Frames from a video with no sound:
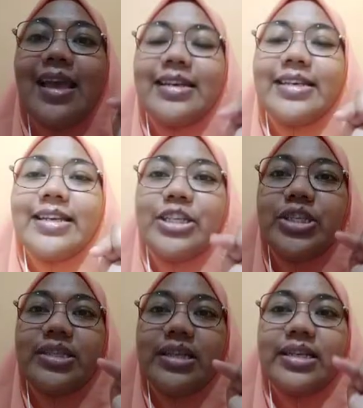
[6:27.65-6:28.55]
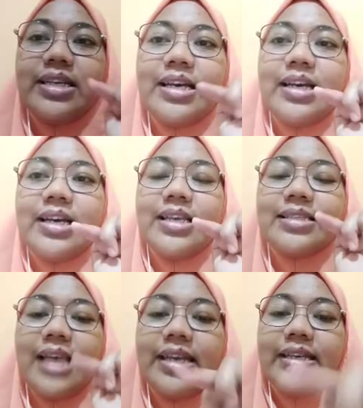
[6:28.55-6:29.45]
the
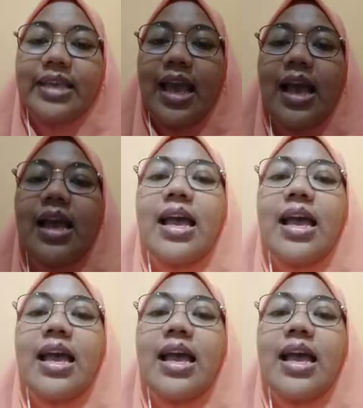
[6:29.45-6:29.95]
side, ya.